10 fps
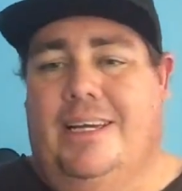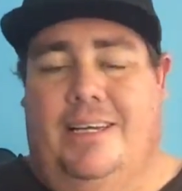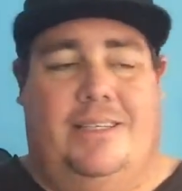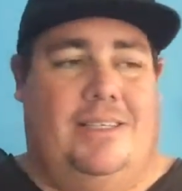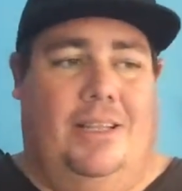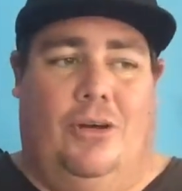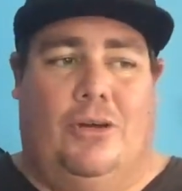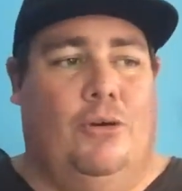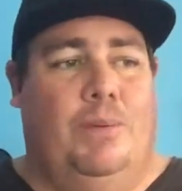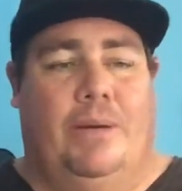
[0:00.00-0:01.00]
It's a lot
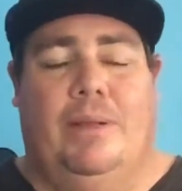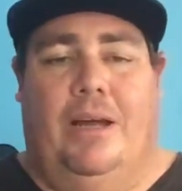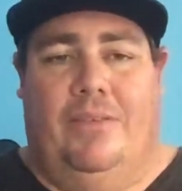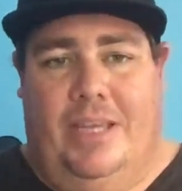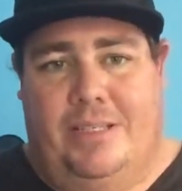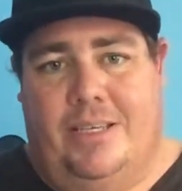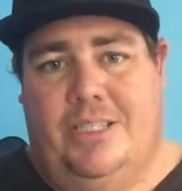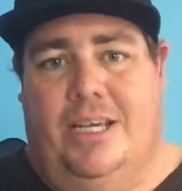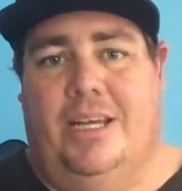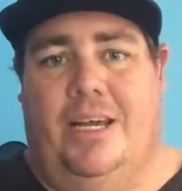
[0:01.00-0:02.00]
of cool people over there, so
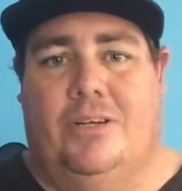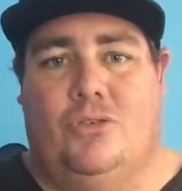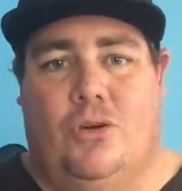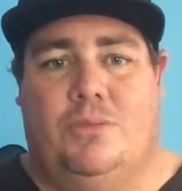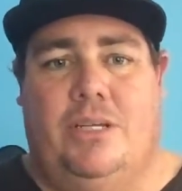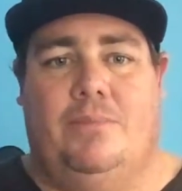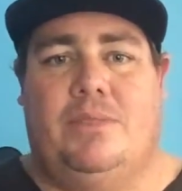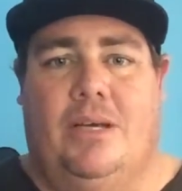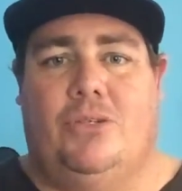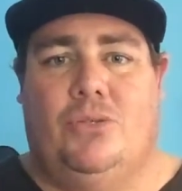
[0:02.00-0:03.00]
check it out,
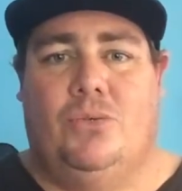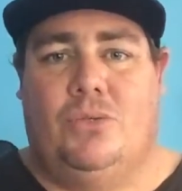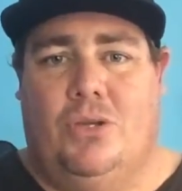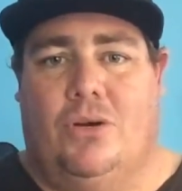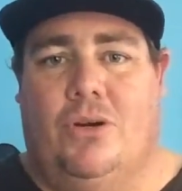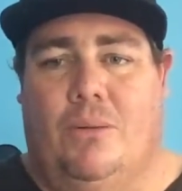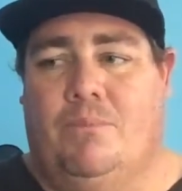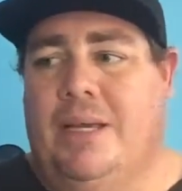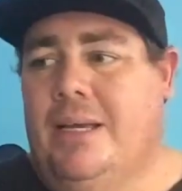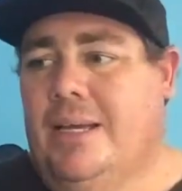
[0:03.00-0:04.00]
dropshipsocial.com.